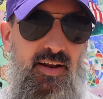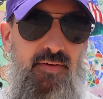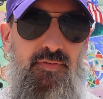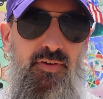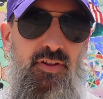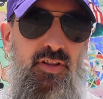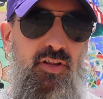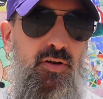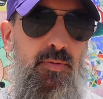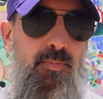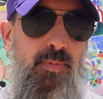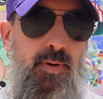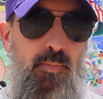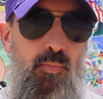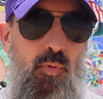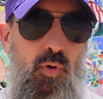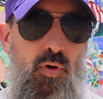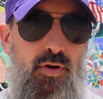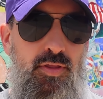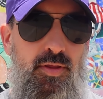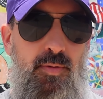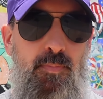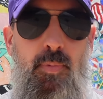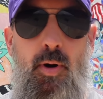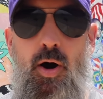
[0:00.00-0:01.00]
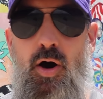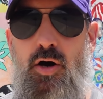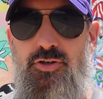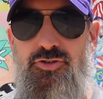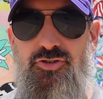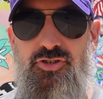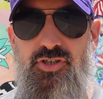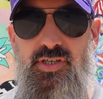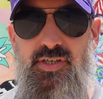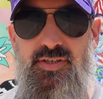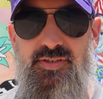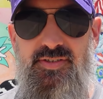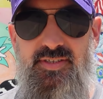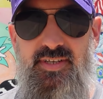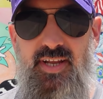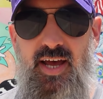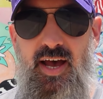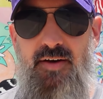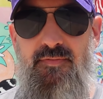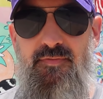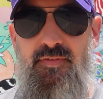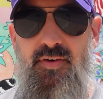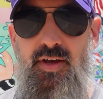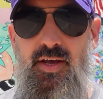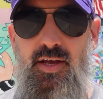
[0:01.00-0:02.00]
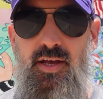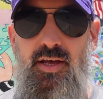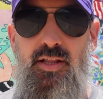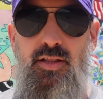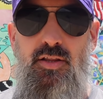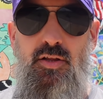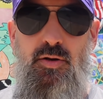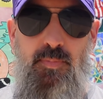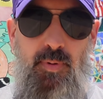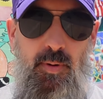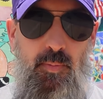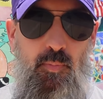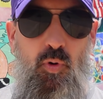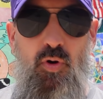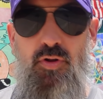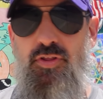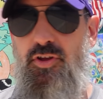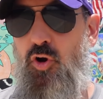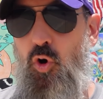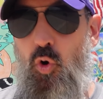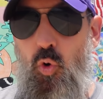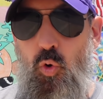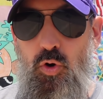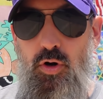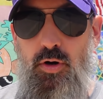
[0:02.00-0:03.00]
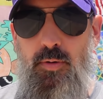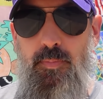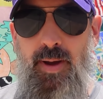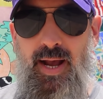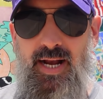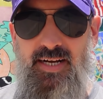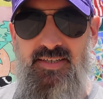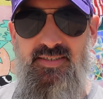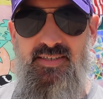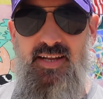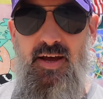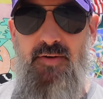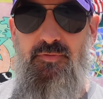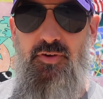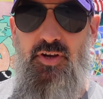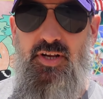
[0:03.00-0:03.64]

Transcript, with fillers: of a little bit more of the ball drill stuff, a little bit more of the cornerback stuff.